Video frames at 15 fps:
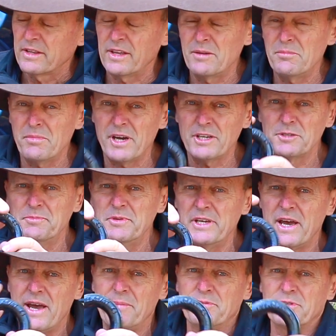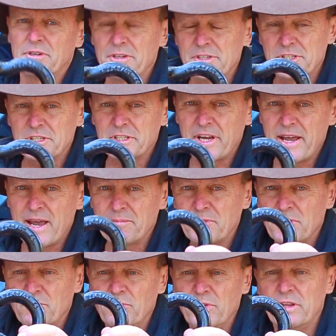They must be absolutely
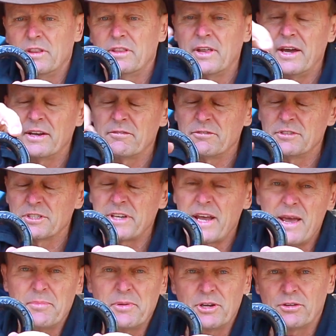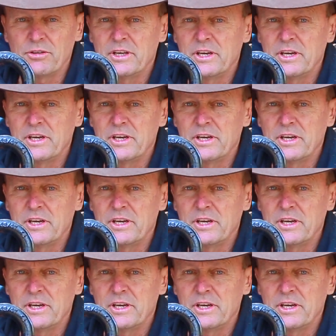stamped with that stamping on